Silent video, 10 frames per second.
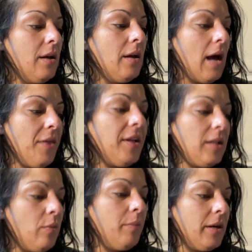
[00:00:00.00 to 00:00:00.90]
I think
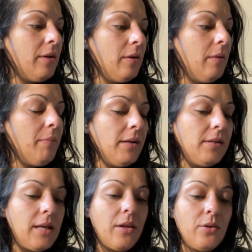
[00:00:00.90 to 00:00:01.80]
they would be good in bed
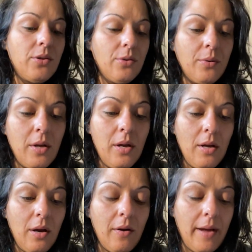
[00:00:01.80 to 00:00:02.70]
together too.
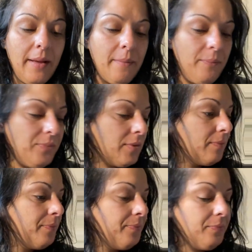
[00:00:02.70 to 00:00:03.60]
All right.
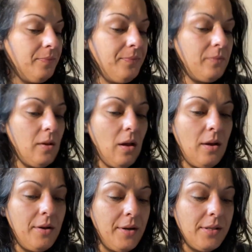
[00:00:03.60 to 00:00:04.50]

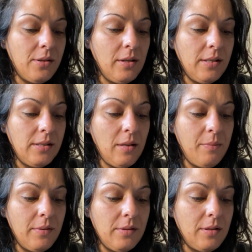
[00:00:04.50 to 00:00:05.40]
All right. So let's
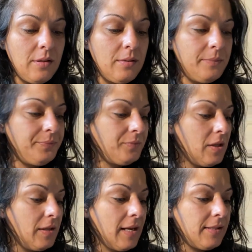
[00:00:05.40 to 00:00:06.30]
step into
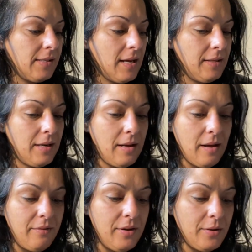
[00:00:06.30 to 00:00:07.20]
the next sign that I
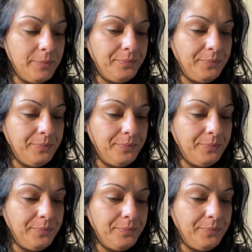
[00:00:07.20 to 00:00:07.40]
have here.